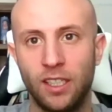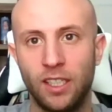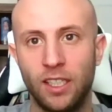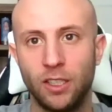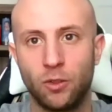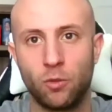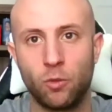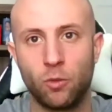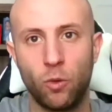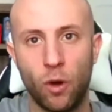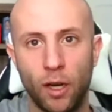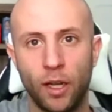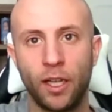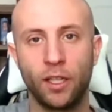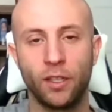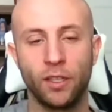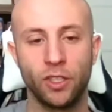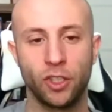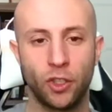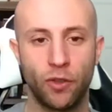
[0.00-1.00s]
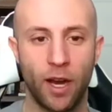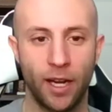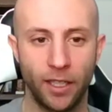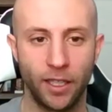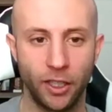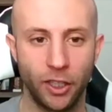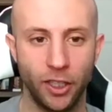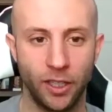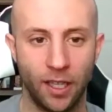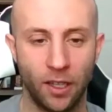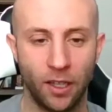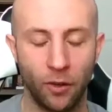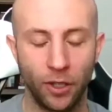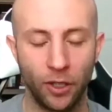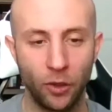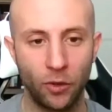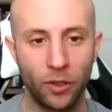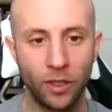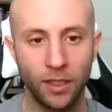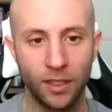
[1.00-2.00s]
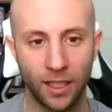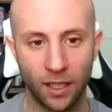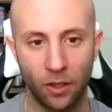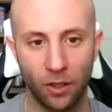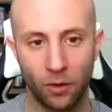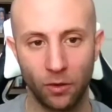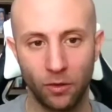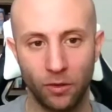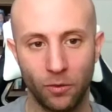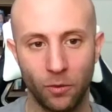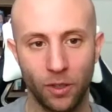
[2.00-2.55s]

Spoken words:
is running the strategy now. And you can tell